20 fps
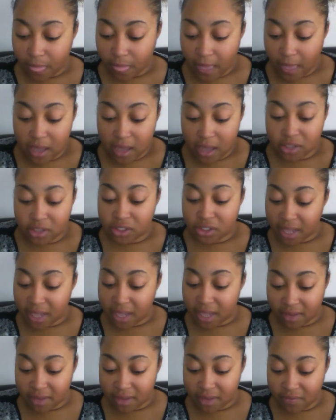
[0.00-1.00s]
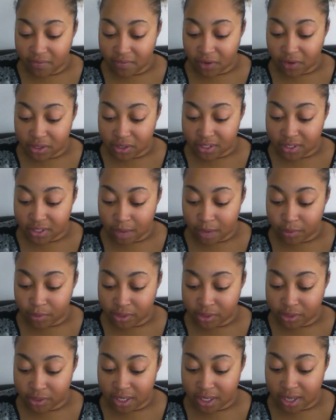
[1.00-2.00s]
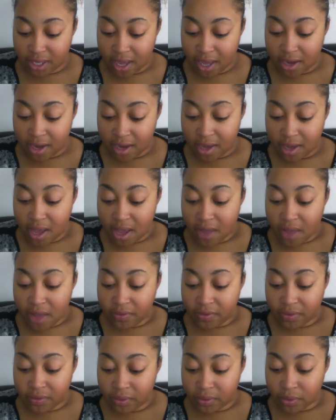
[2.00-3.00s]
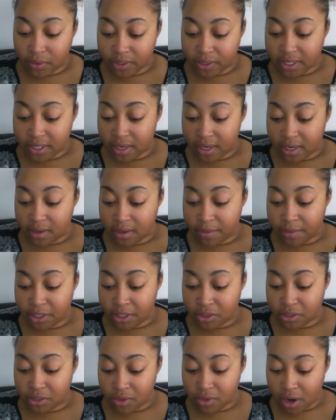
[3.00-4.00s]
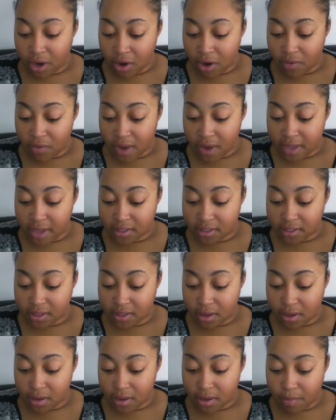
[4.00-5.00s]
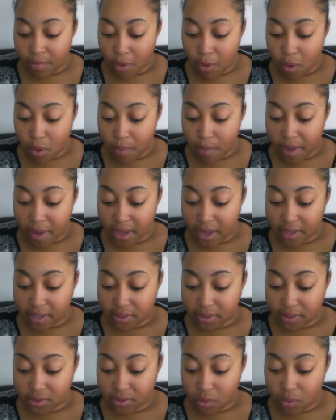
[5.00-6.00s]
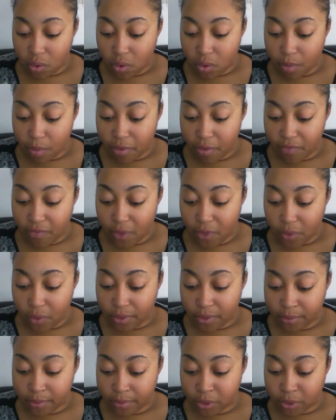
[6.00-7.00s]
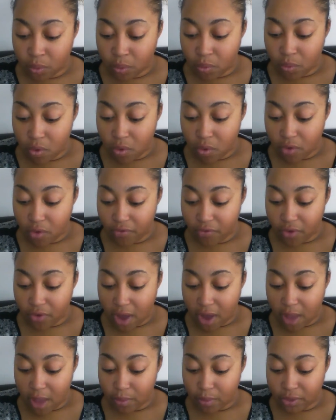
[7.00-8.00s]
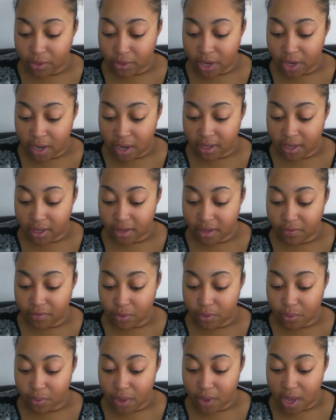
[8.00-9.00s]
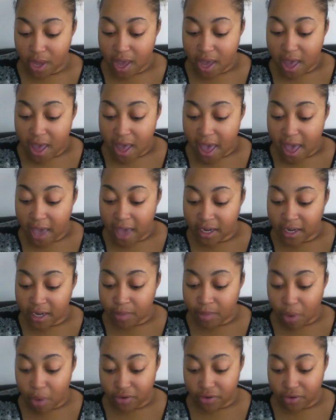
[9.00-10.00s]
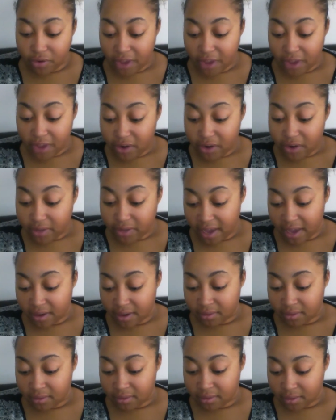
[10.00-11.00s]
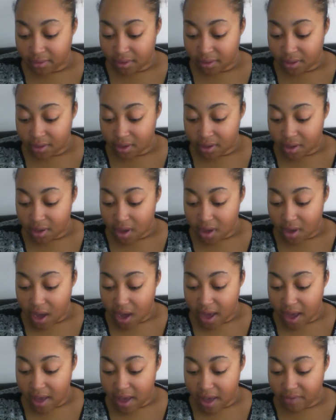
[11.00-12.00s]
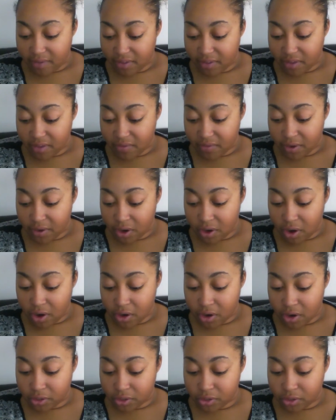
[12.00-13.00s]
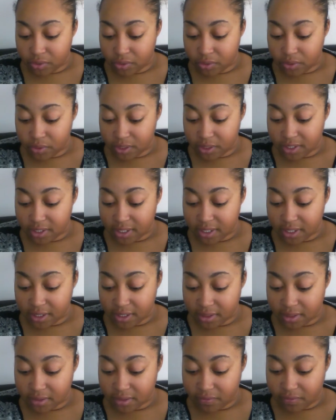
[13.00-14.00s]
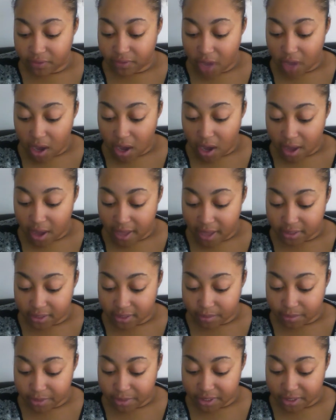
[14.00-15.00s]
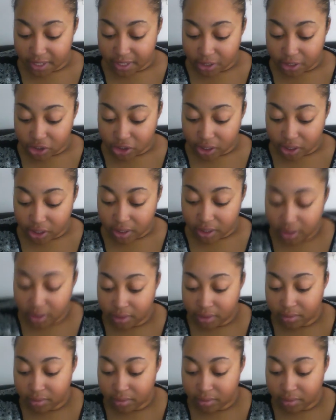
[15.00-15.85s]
Now, uh, just like in verse 9, we'll see again. Then the Lord said unto me, Do not harass the Moabites or provoke them to war, for I will not give you any part of their land. I have given Er to the descendants of Lot as a possession.